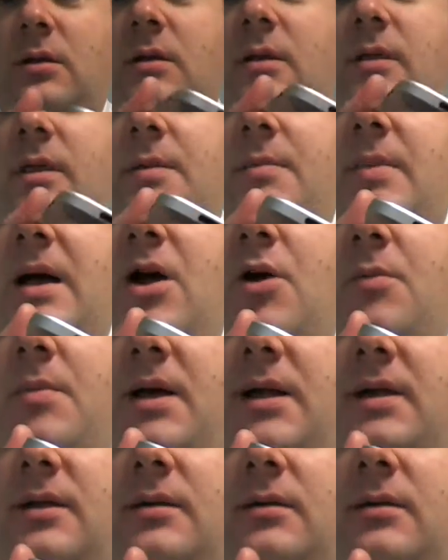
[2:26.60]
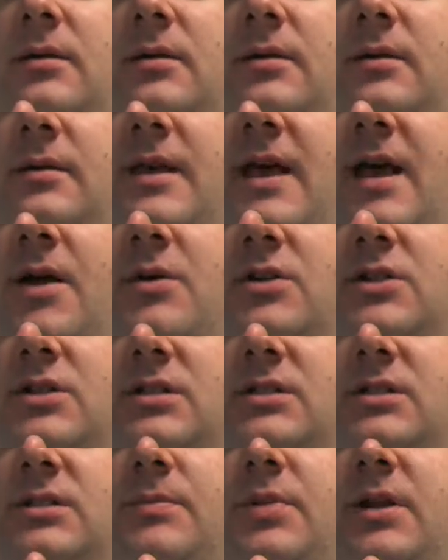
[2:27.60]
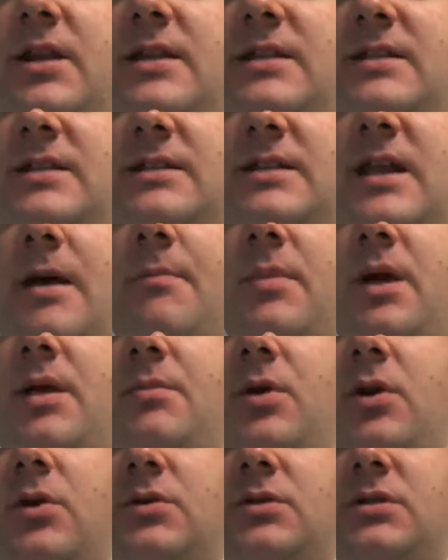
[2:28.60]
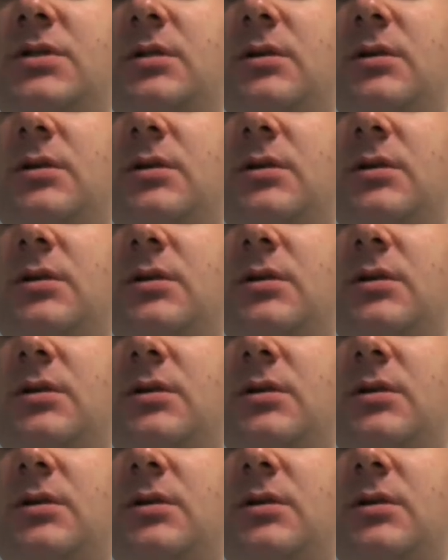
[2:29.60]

the power button there which will put it into standby mode,